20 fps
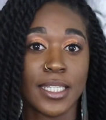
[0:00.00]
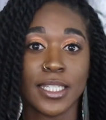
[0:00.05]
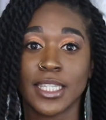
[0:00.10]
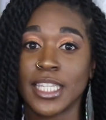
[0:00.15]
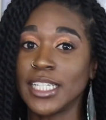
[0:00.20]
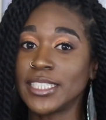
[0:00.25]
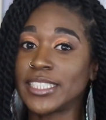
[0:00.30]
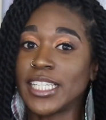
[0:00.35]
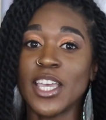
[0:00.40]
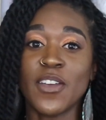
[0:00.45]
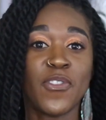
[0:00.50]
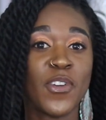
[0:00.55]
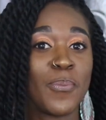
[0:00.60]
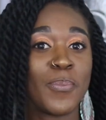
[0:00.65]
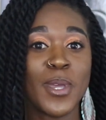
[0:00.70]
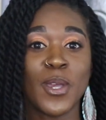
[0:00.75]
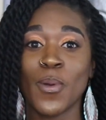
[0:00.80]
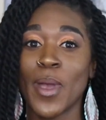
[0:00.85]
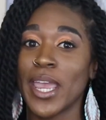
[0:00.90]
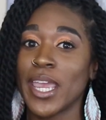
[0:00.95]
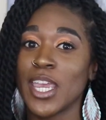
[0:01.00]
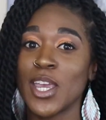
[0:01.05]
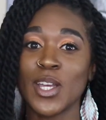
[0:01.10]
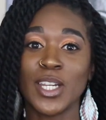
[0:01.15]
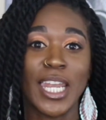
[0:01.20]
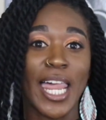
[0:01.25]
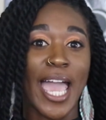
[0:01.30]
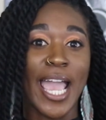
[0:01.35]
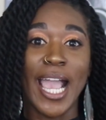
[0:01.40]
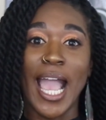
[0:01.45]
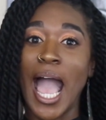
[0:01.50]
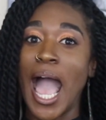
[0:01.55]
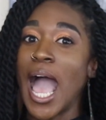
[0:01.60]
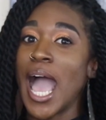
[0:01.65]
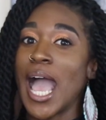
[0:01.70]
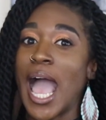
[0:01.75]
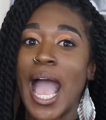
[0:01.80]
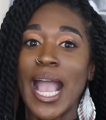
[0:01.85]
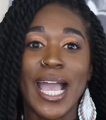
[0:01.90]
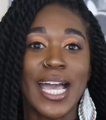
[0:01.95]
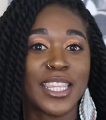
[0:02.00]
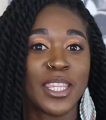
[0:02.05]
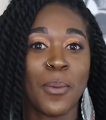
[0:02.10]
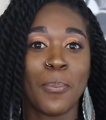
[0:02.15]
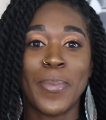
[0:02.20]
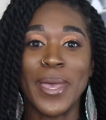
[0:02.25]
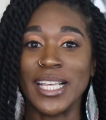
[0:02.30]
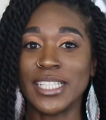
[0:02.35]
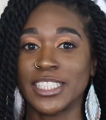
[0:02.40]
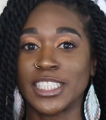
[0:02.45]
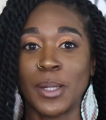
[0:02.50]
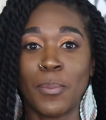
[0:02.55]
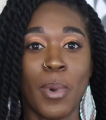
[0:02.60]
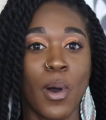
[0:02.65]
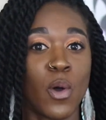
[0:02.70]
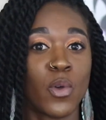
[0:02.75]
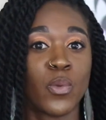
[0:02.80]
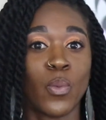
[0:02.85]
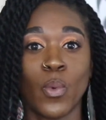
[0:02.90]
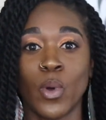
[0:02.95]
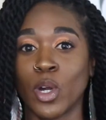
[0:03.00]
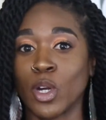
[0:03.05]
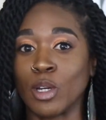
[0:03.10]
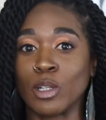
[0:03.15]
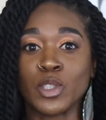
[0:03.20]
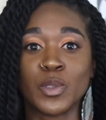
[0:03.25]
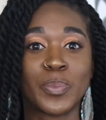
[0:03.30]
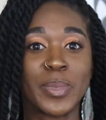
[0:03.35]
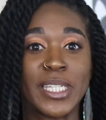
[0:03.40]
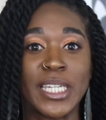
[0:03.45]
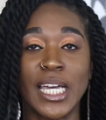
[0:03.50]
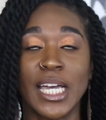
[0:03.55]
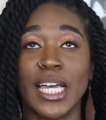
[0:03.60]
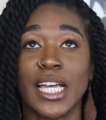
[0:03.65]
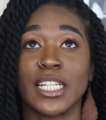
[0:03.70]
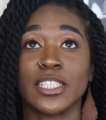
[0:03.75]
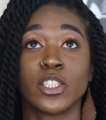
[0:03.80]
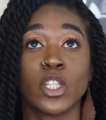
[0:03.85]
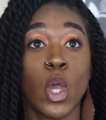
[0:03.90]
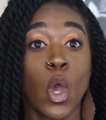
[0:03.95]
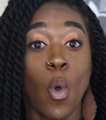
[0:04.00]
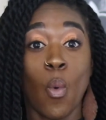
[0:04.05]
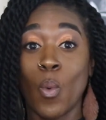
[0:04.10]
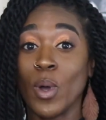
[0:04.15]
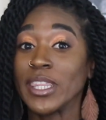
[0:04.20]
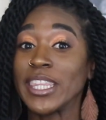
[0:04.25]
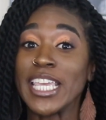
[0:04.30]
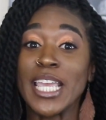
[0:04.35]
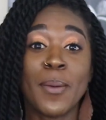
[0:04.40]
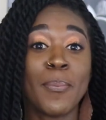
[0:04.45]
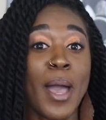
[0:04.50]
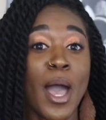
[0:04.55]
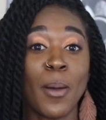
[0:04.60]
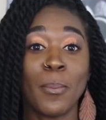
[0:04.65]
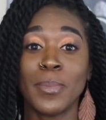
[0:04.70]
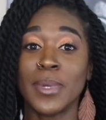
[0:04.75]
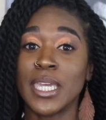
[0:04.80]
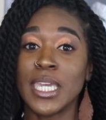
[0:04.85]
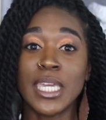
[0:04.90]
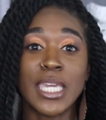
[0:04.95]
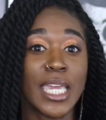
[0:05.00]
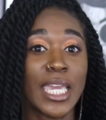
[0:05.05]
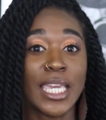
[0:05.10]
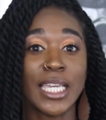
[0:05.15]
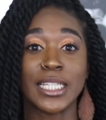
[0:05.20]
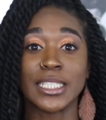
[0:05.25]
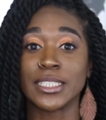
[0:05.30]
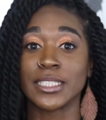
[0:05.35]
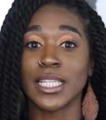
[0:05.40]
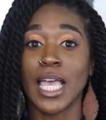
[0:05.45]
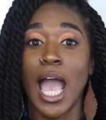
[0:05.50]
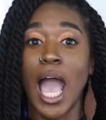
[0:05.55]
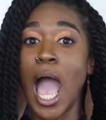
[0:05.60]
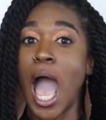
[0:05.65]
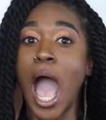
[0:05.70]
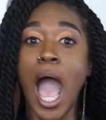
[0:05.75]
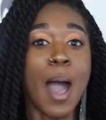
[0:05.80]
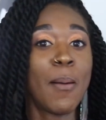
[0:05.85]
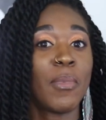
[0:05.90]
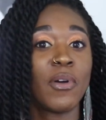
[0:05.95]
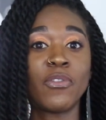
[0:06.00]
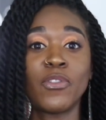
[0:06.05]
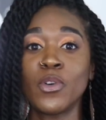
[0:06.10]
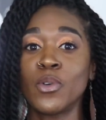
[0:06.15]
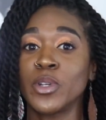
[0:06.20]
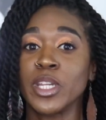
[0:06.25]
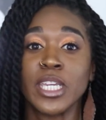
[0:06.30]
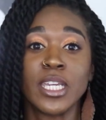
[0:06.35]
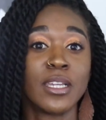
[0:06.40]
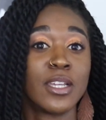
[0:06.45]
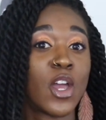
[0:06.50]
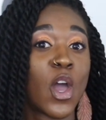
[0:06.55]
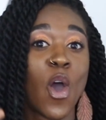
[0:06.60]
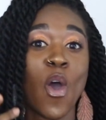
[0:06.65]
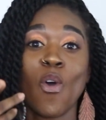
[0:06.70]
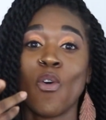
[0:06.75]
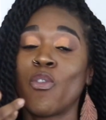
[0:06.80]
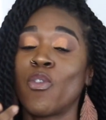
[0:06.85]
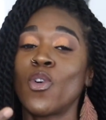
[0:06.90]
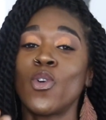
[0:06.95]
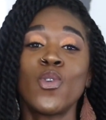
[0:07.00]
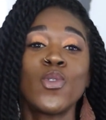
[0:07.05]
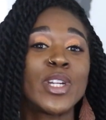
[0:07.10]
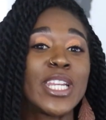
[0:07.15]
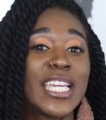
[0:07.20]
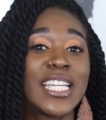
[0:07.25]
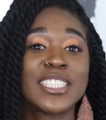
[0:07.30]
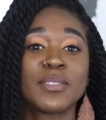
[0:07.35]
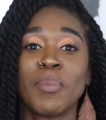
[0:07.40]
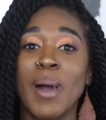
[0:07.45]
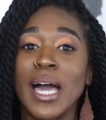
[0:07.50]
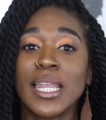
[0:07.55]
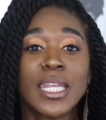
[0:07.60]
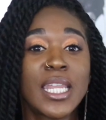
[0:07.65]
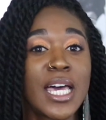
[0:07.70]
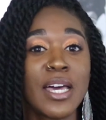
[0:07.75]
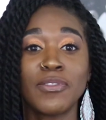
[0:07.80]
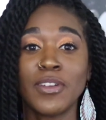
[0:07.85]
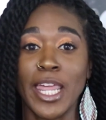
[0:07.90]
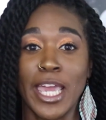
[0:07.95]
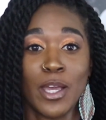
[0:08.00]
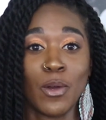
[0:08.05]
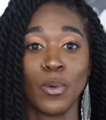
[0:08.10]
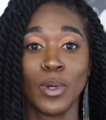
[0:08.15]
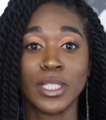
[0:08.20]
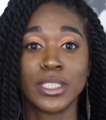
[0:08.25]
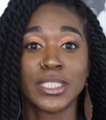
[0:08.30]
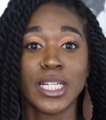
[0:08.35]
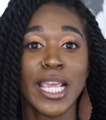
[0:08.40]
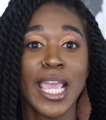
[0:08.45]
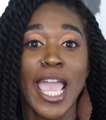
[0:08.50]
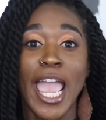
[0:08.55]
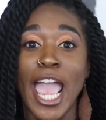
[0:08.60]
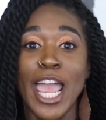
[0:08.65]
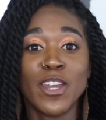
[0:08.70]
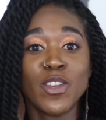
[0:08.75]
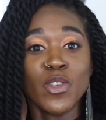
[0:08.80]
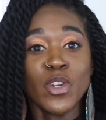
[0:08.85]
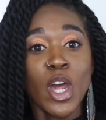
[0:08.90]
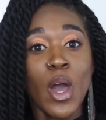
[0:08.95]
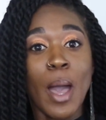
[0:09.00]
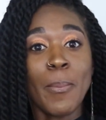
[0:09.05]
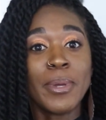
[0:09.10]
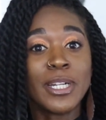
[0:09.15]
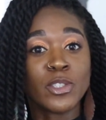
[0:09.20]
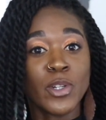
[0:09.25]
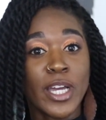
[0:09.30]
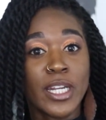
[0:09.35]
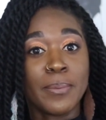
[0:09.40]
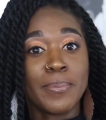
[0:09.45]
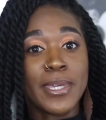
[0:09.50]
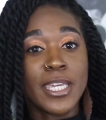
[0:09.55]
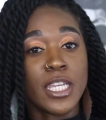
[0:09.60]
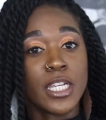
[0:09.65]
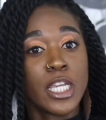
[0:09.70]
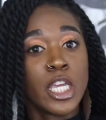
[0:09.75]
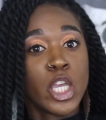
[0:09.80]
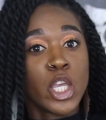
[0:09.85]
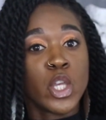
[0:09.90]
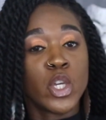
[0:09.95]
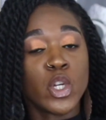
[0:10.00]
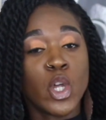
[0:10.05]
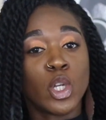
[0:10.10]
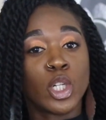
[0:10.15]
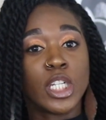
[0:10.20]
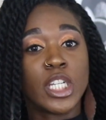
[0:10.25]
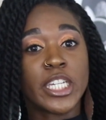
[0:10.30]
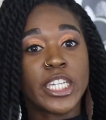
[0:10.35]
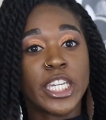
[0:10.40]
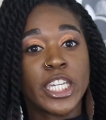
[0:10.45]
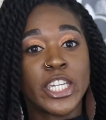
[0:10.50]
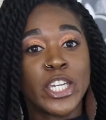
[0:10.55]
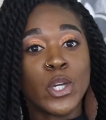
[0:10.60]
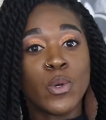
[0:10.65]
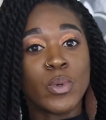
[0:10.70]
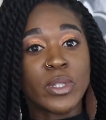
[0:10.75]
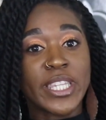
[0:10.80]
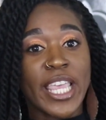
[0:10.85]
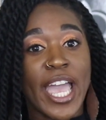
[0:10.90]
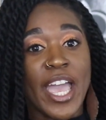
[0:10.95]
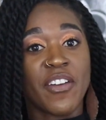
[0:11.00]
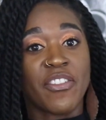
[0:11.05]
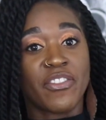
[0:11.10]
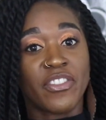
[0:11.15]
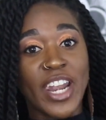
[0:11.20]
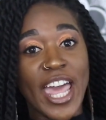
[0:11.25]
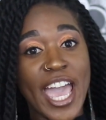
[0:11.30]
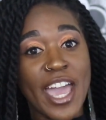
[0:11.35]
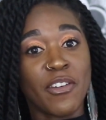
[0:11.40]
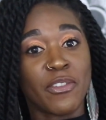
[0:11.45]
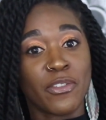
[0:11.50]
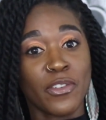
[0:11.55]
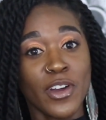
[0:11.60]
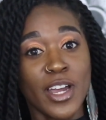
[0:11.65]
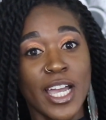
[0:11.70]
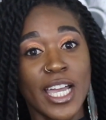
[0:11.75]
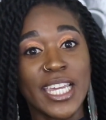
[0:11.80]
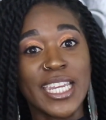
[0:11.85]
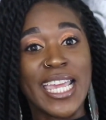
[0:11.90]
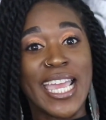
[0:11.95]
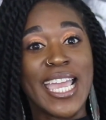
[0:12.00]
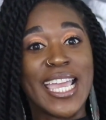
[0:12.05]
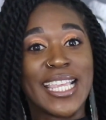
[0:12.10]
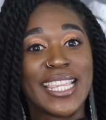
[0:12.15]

This it for me right here. Like, I, I got the best of both worlds because one thing about me is I'm a foodie. Food is my love language. And you know, I be trying to be, you know, looking cute with that flat front.